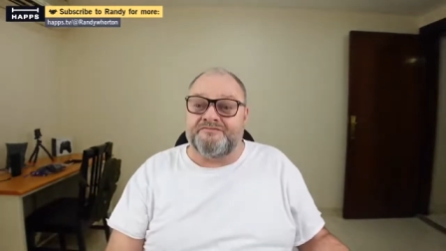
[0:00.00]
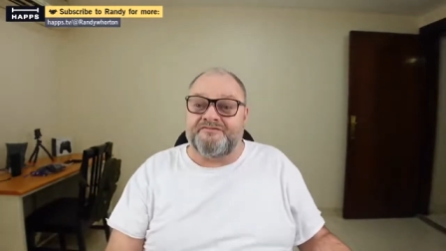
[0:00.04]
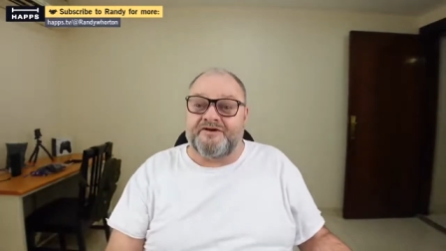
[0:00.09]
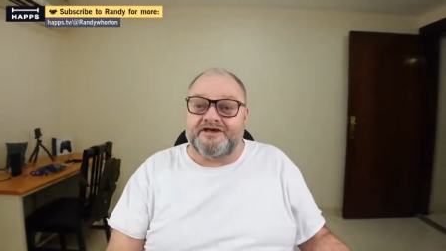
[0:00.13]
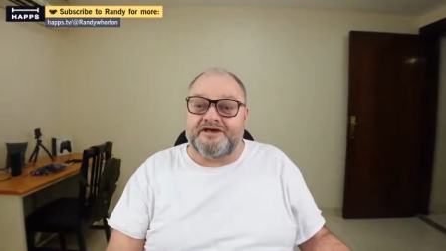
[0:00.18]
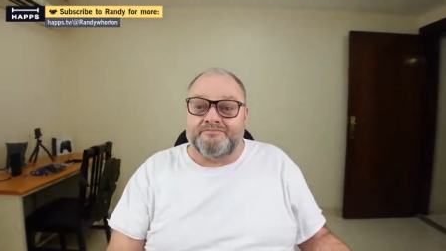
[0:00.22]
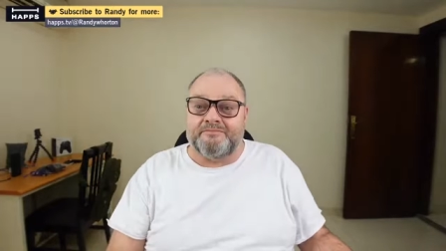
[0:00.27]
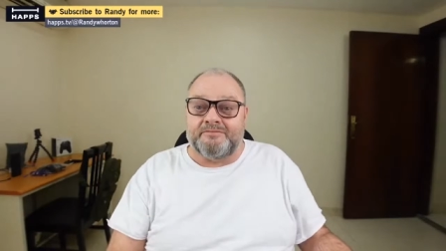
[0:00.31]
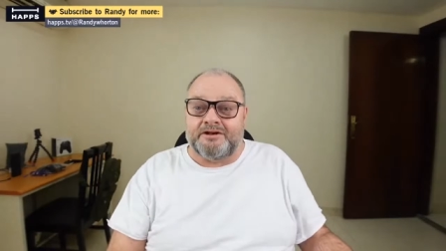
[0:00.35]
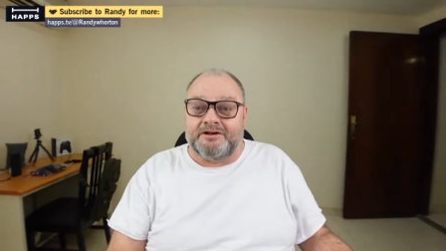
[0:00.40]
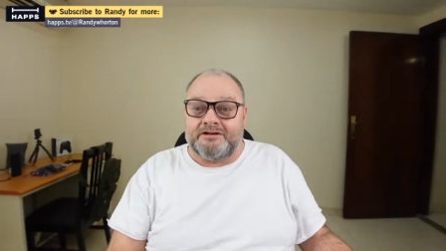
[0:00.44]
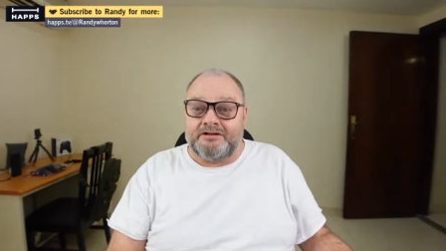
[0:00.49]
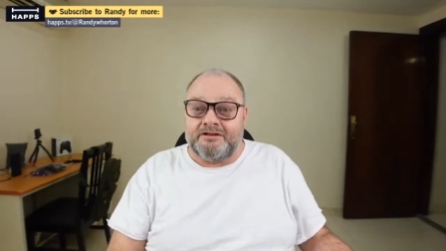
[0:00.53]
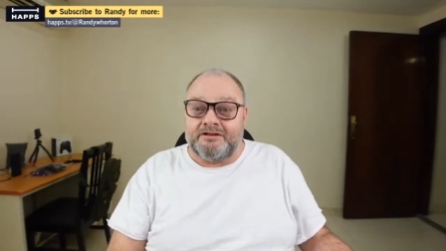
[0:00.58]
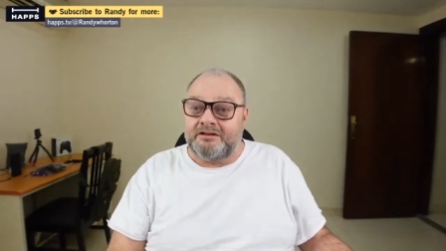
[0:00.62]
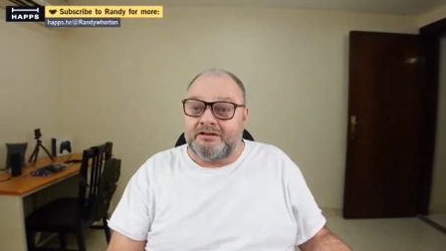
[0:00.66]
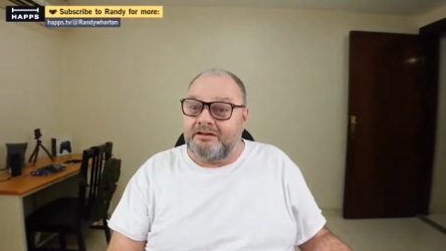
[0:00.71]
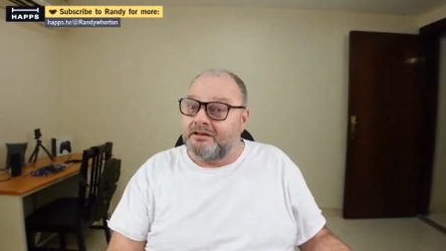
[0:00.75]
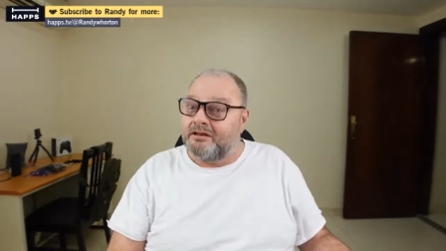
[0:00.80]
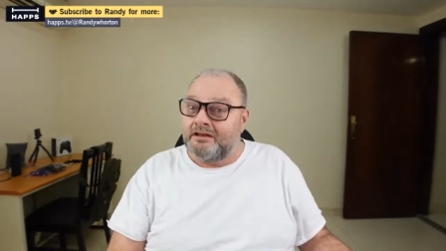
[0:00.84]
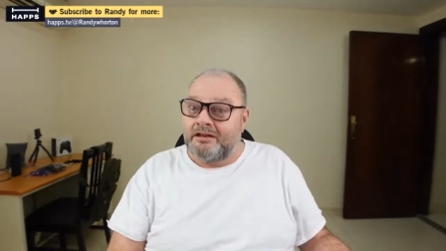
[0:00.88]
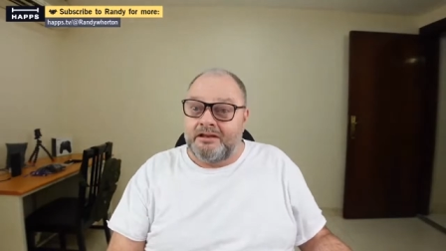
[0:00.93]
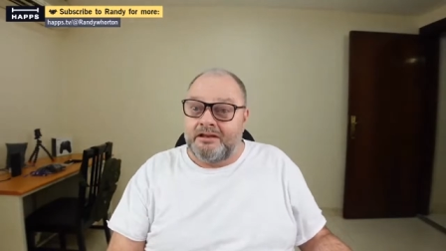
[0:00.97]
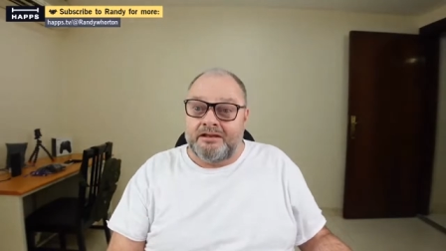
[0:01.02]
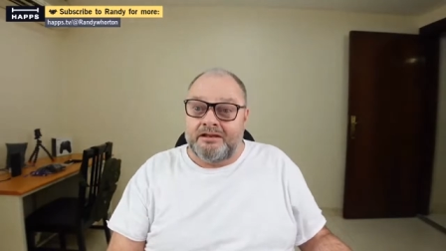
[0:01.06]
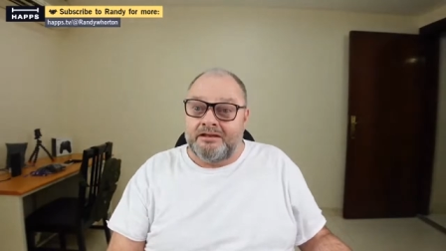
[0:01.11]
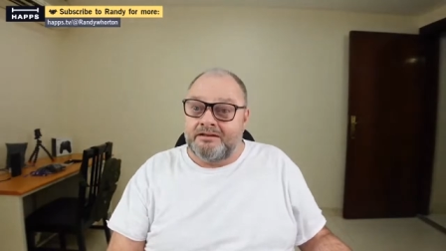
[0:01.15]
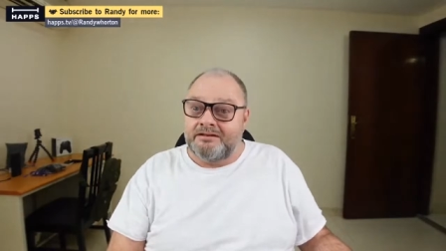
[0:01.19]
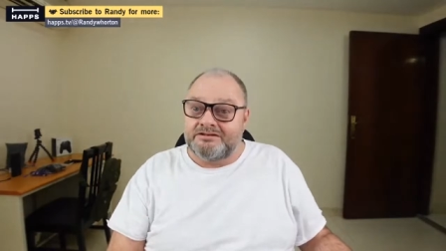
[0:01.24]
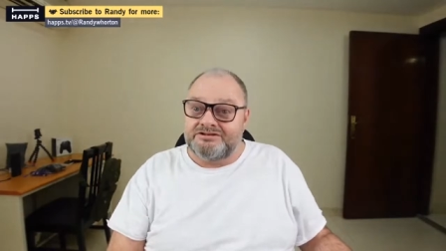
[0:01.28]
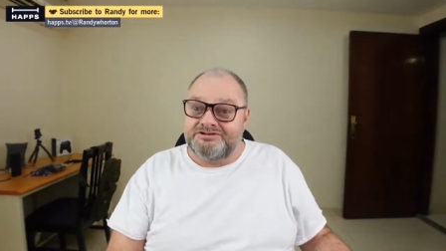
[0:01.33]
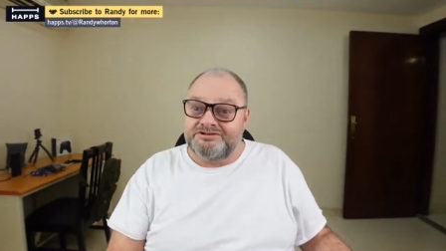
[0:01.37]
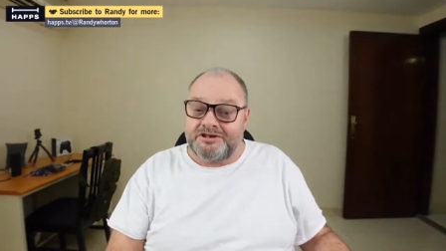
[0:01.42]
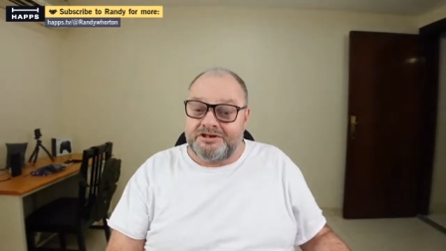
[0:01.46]
family.
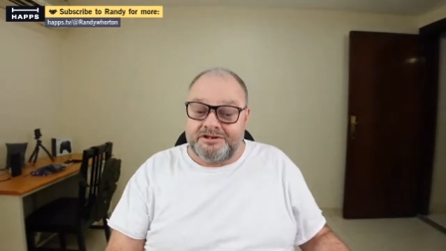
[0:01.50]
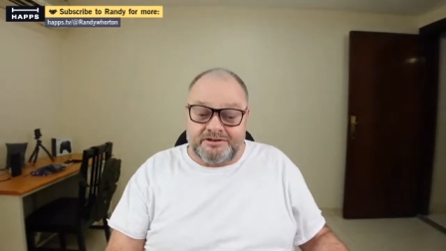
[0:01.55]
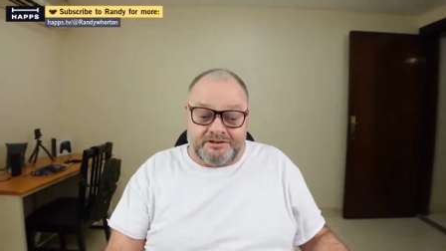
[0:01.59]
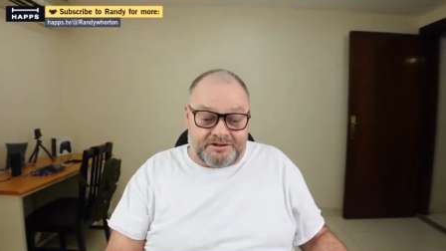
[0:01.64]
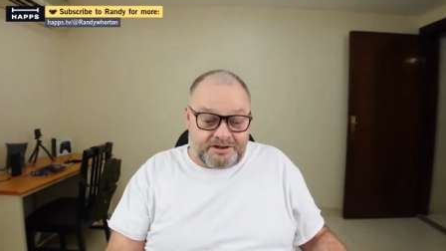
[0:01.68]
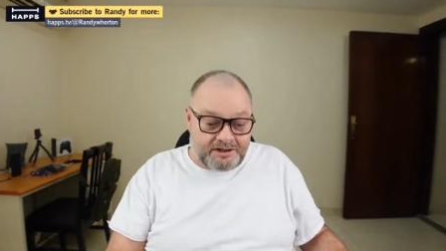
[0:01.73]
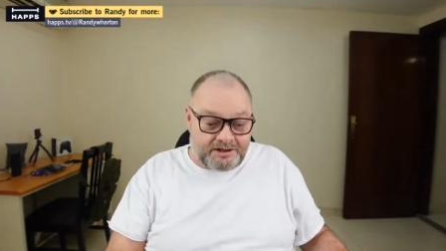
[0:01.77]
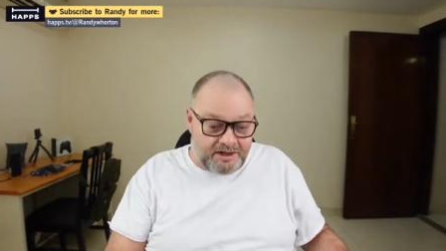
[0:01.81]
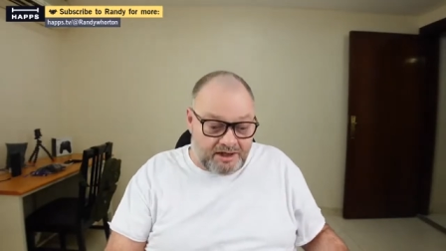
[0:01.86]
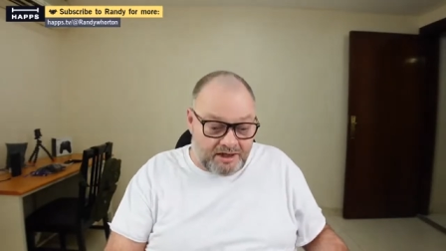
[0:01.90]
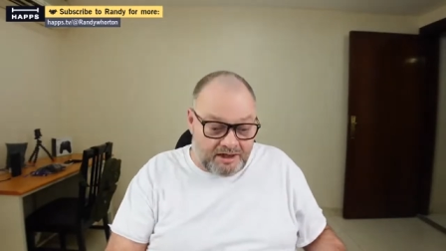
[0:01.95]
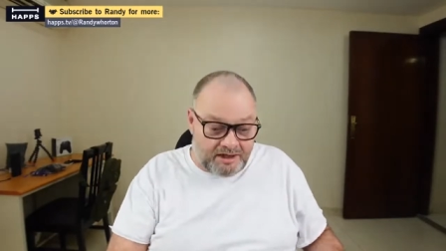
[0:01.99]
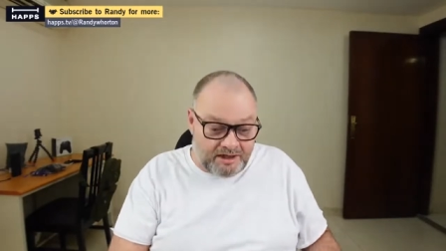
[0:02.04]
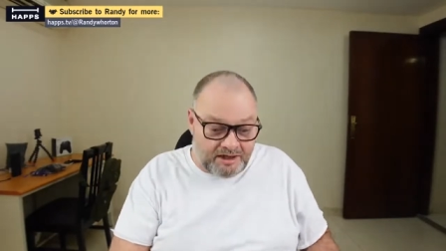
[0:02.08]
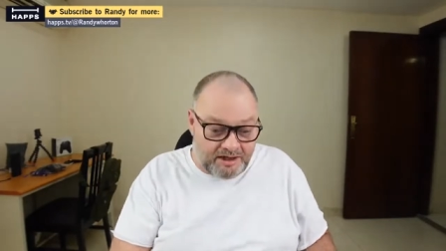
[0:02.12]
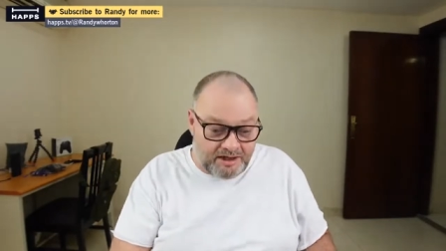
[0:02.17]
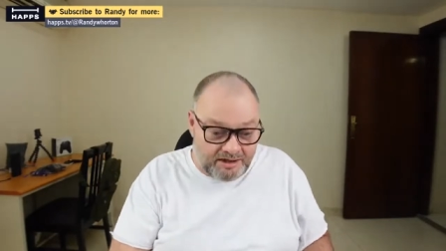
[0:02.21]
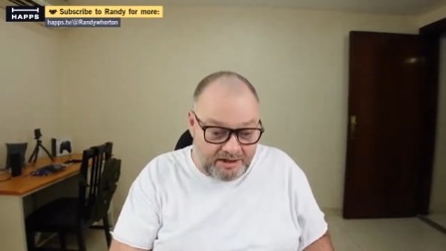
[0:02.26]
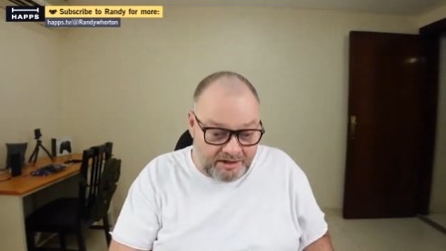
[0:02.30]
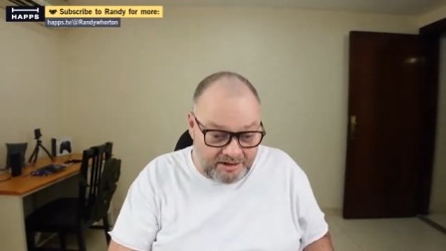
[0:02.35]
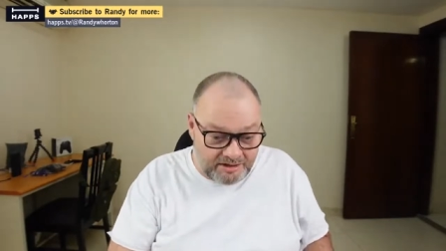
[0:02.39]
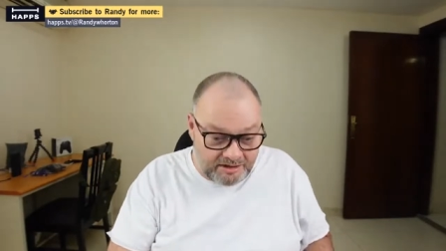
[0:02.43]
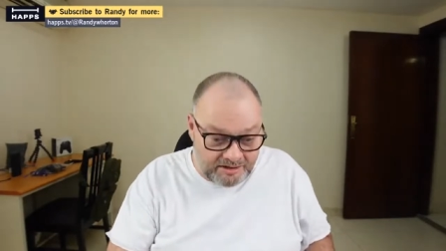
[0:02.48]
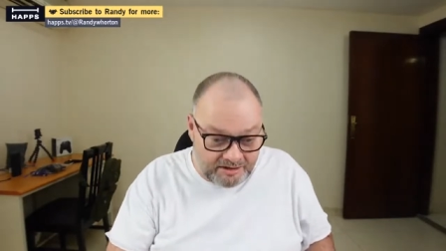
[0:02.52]
Dear God.